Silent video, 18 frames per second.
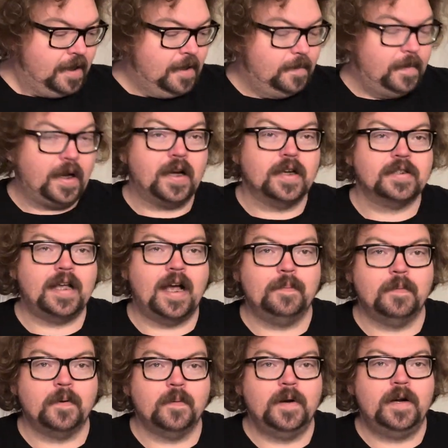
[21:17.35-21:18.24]
Because
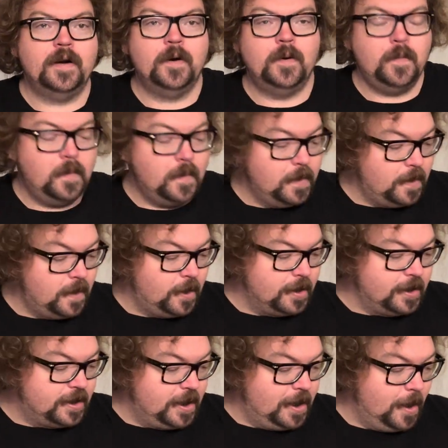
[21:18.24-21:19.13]
that merino wool
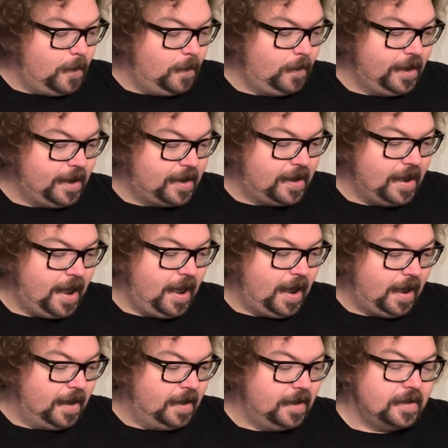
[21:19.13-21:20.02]
is the only
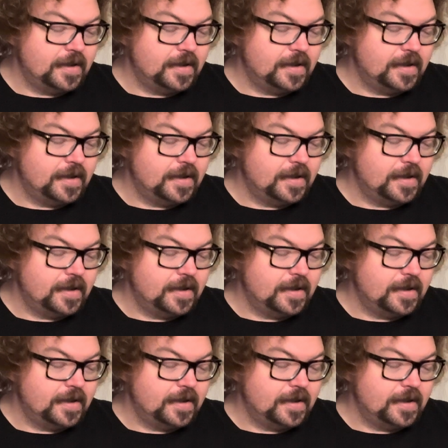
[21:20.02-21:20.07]
thing,